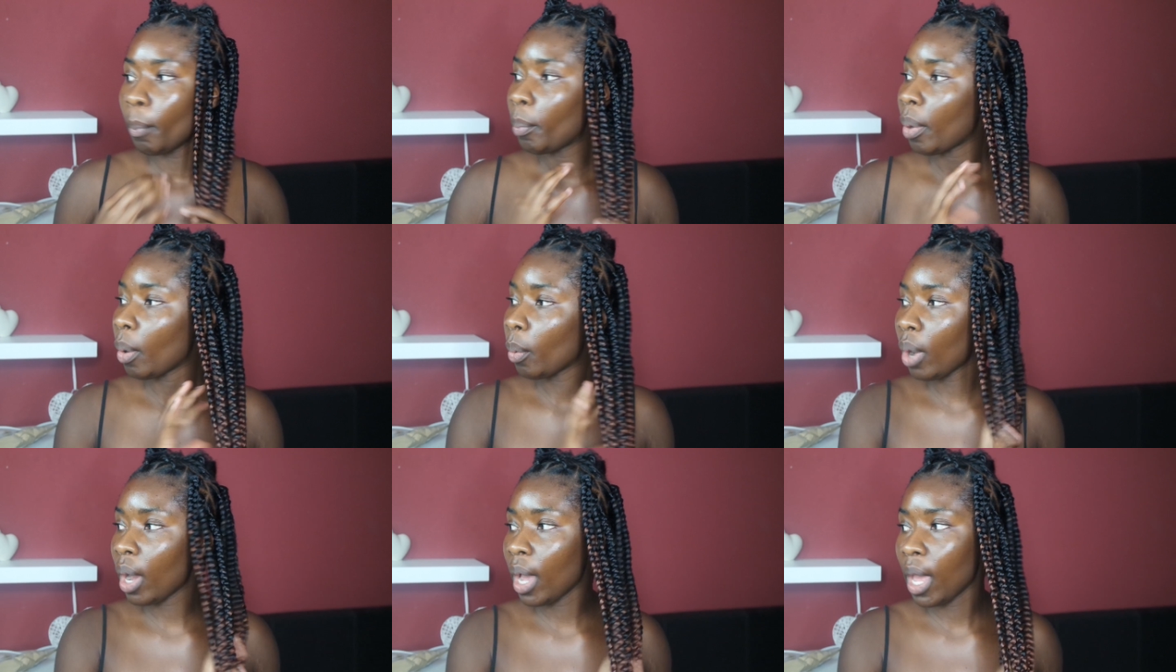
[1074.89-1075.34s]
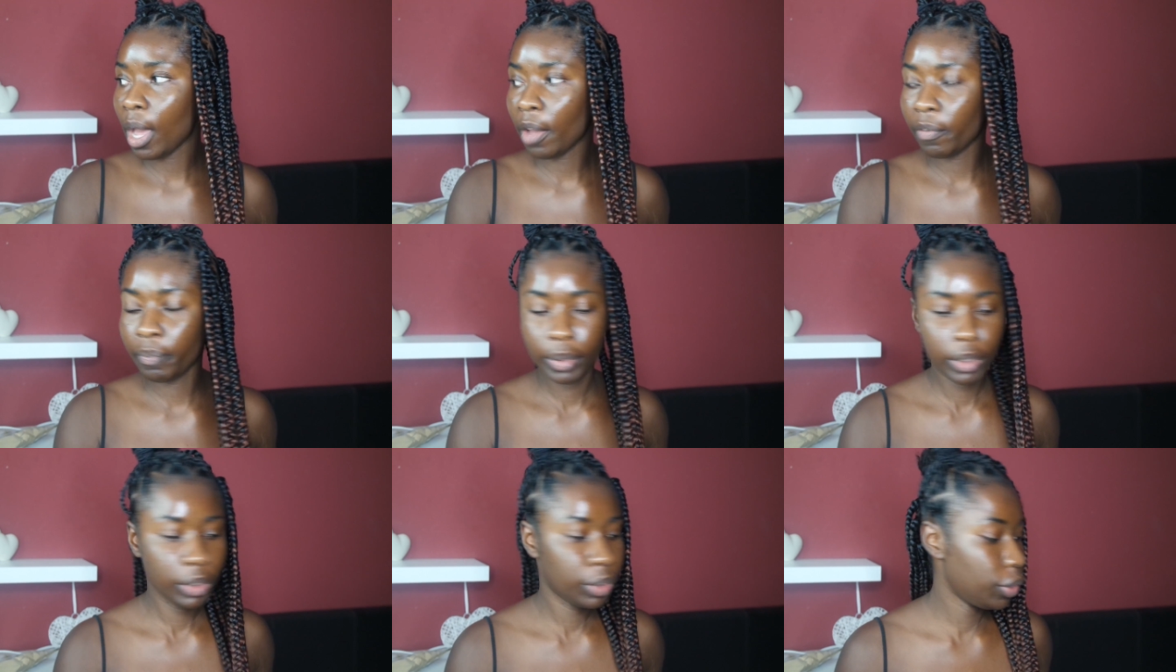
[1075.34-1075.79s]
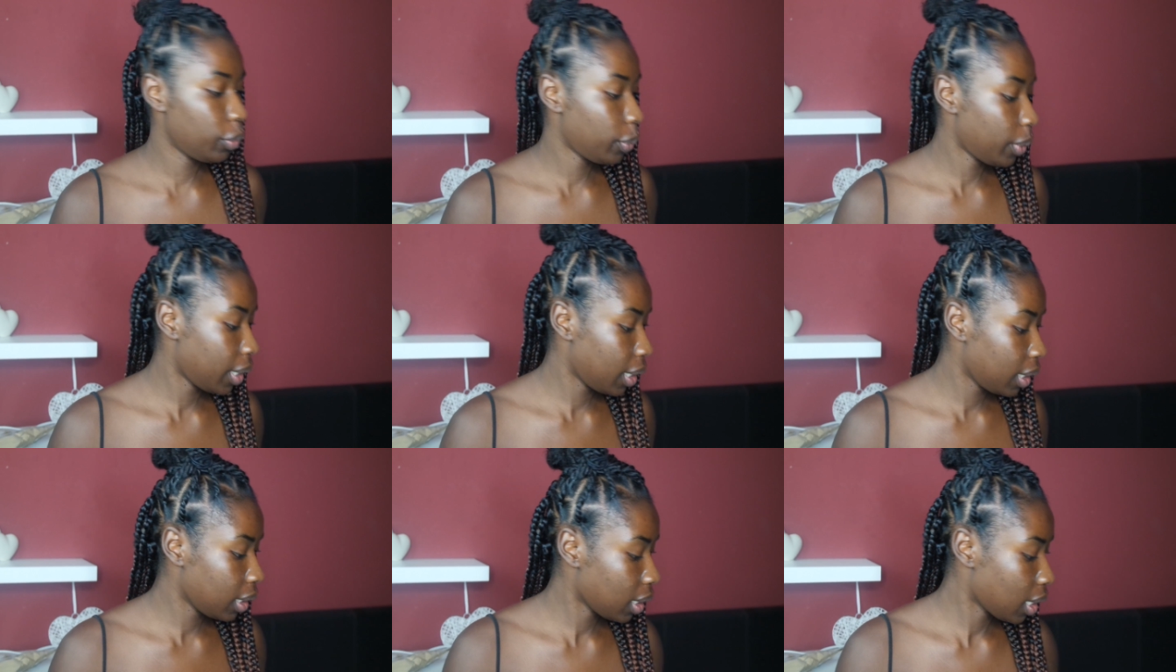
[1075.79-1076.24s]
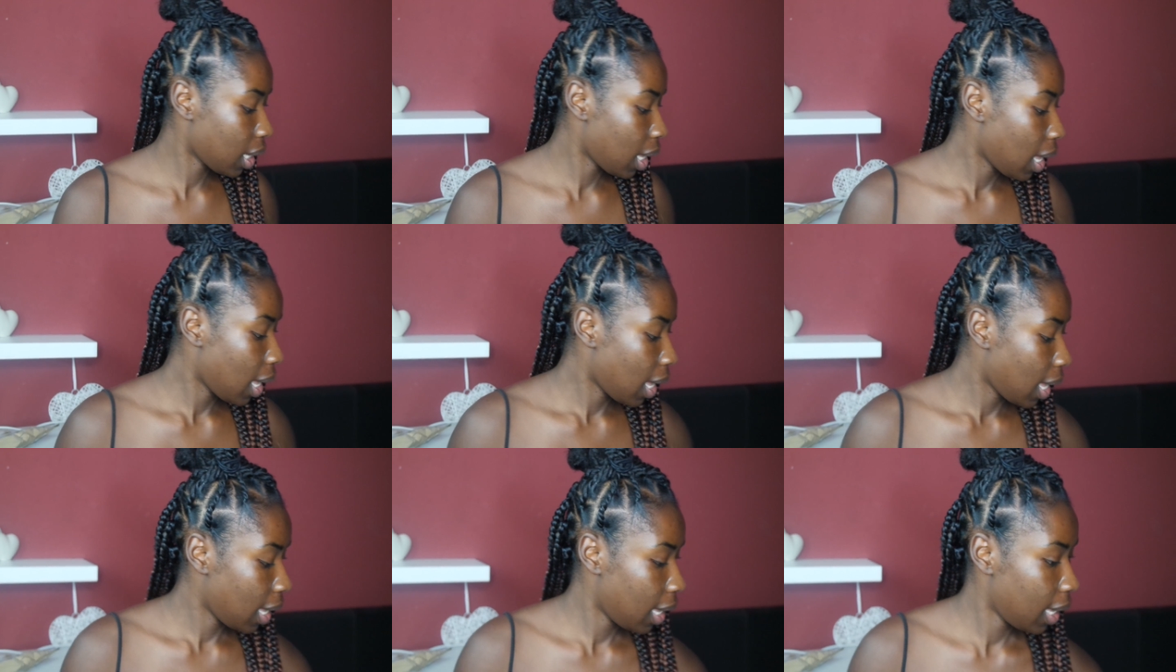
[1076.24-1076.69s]
but what I have been doing
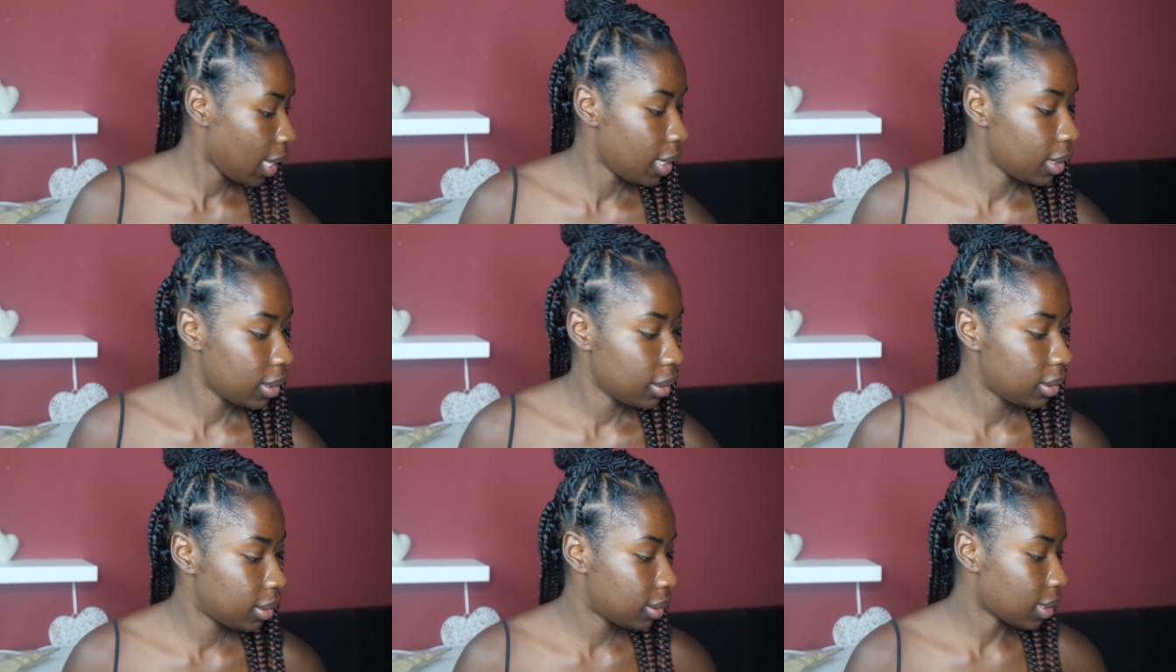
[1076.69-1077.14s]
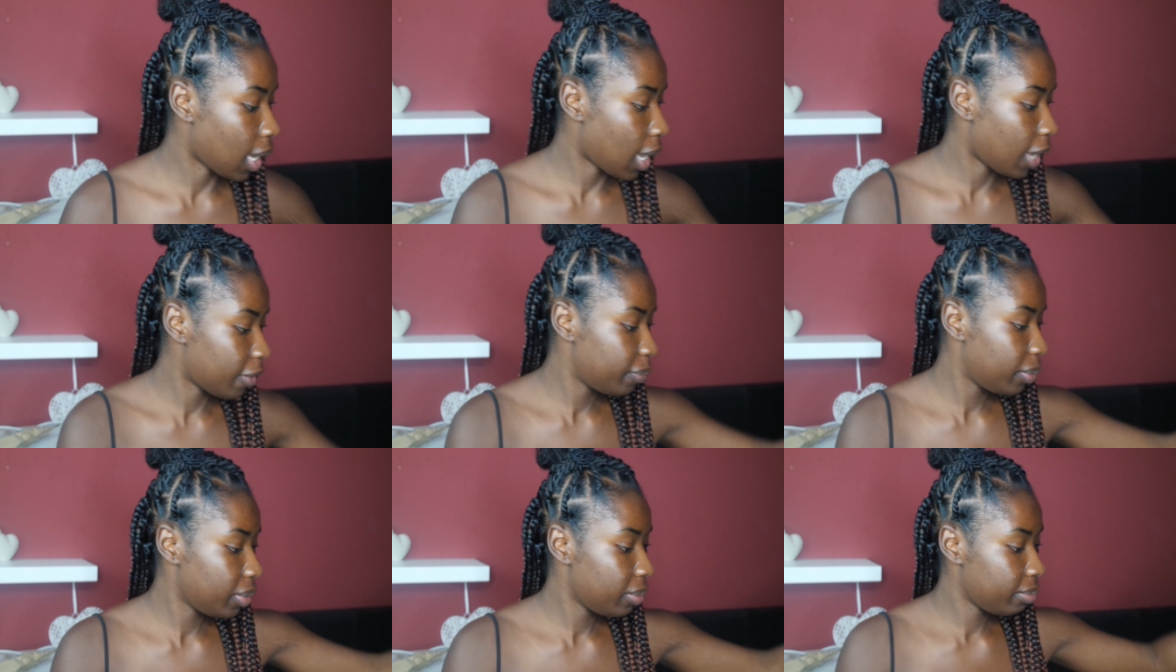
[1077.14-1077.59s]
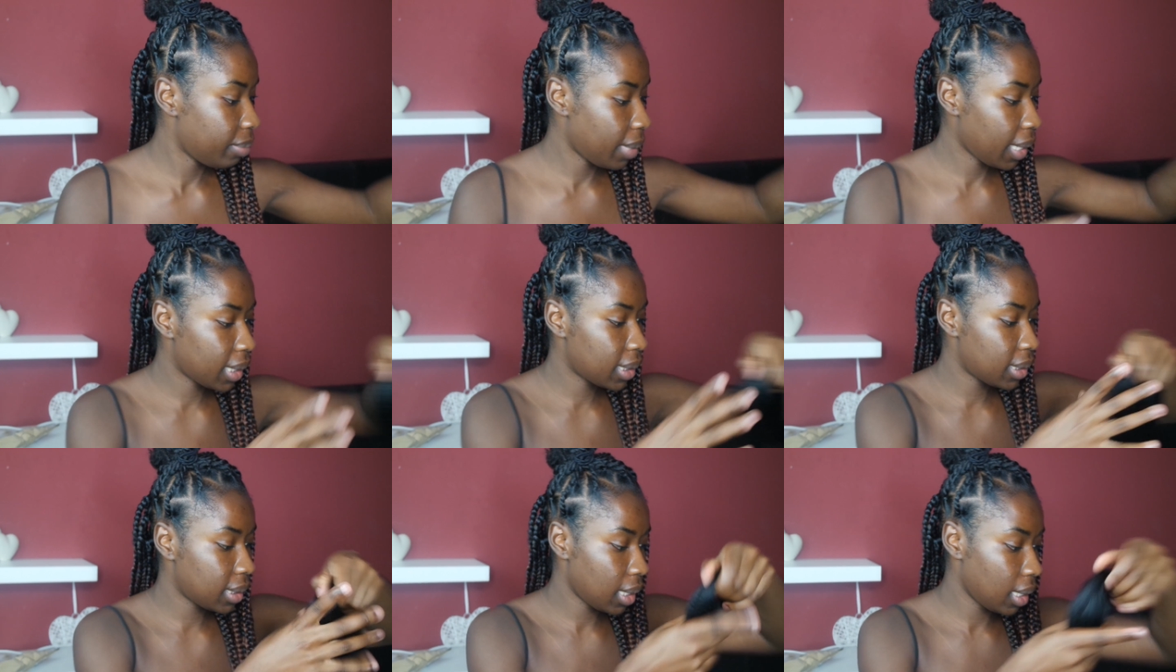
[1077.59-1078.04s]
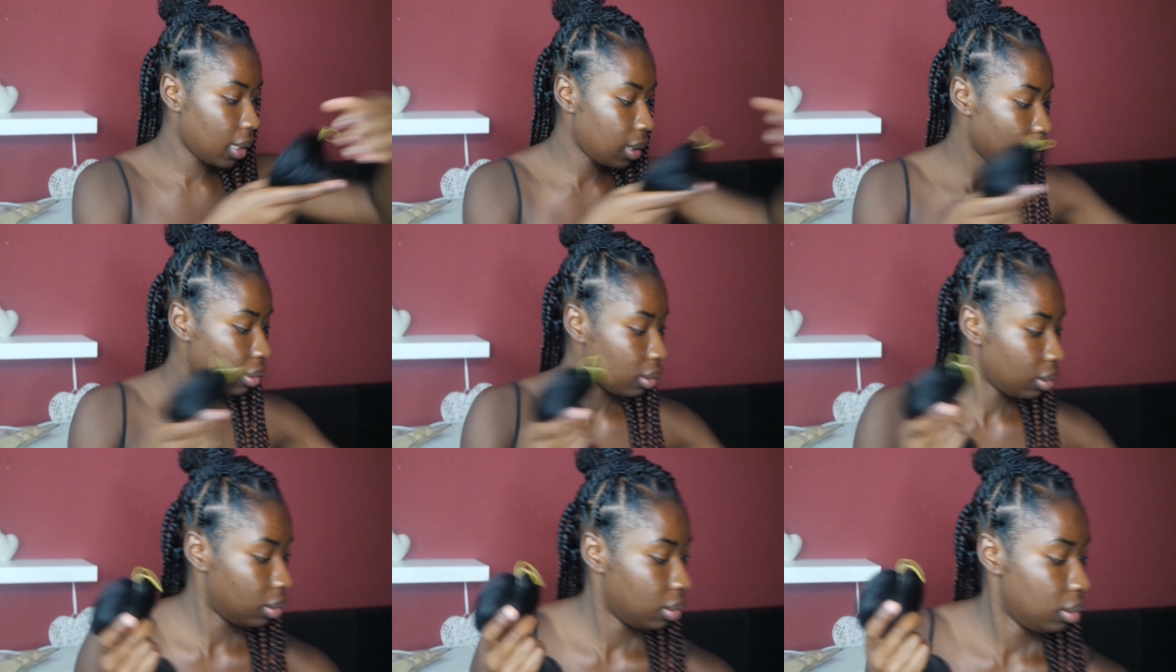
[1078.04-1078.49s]
is I've been
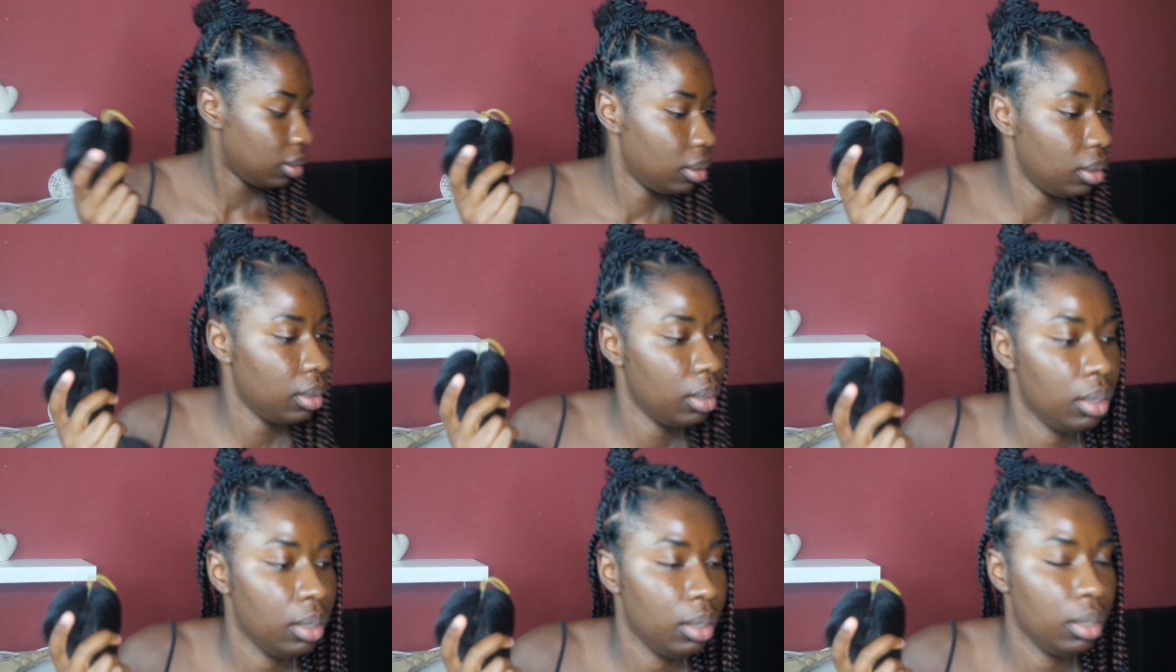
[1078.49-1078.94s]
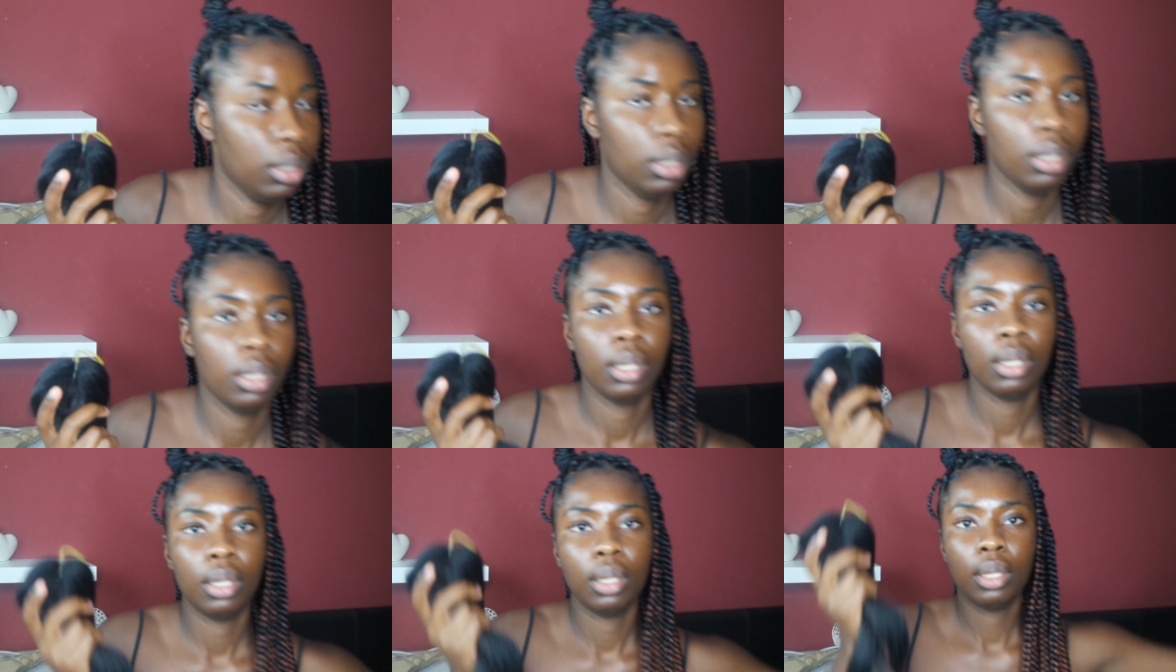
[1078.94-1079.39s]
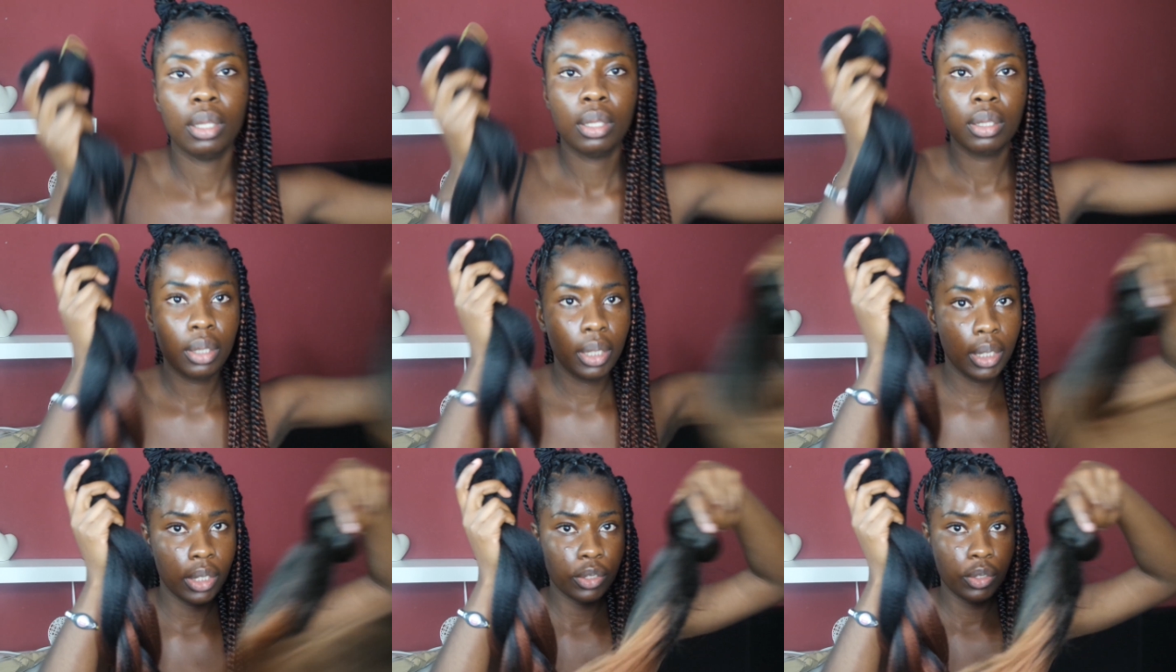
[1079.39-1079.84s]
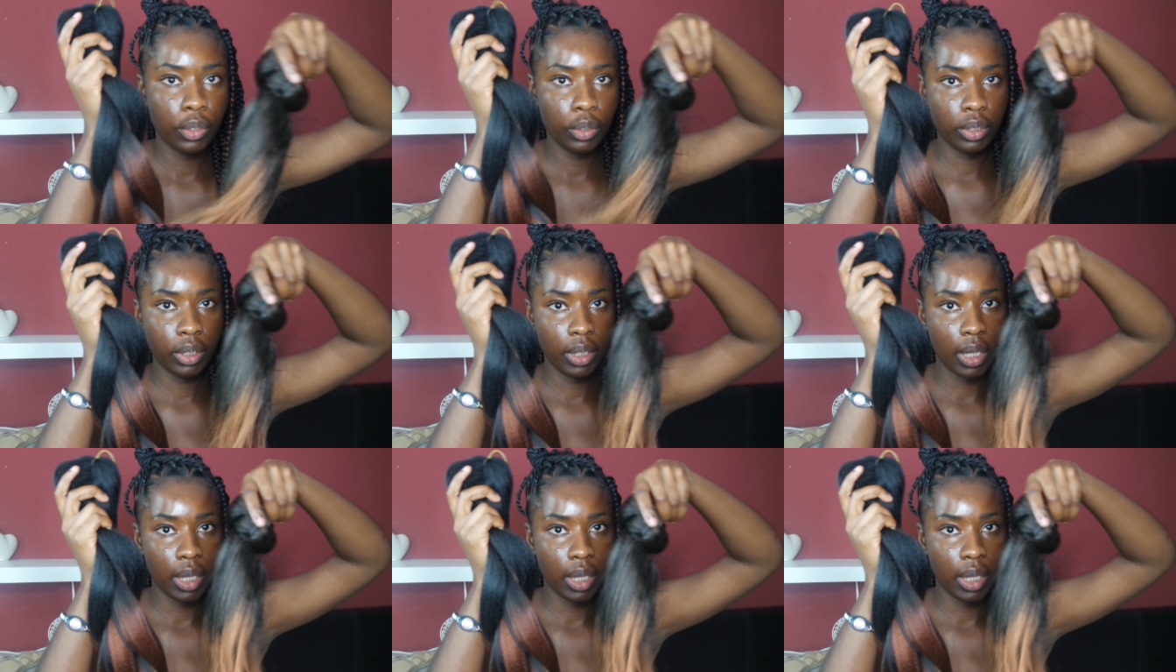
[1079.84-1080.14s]
mixing these two